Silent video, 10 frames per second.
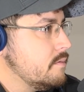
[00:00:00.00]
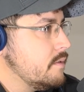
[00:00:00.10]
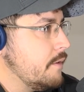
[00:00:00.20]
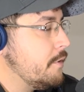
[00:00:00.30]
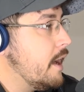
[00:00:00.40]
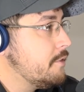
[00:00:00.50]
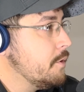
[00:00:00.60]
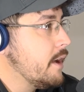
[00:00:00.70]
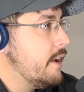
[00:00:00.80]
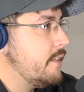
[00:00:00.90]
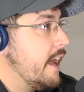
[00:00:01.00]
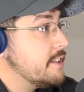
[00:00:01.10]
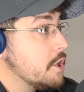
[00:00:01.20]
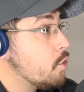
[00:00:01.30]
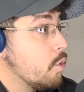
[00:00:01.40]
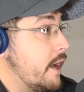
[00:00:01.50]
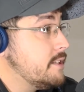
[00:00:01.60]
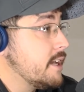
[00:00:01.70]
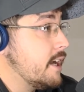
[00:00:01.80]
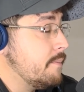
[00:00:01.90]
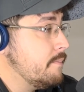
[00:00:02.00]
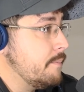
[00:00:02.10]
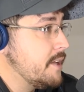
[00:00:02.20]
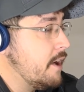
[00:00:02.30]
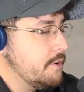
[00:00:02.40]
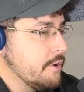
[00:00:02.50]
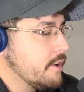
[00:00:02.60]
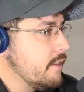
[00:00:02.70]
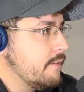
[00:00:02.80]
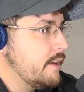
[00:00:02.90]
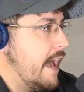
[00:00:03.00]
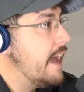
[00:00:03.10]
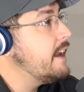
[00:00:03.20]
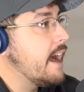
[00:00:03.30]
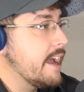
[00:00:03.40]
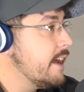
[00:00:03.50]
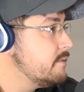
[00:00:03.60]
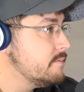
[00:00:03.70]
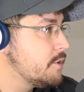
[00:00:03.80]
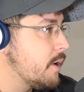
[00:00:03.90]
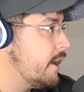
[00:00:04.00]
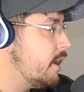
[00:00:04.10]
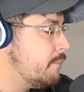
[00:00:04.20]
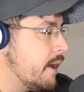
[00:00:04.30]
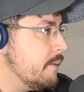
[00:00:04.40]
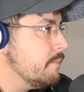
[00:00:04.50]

if you're not doing anything, it's a great setup. I'm telling you, you're gonna love it. And I get credit on my.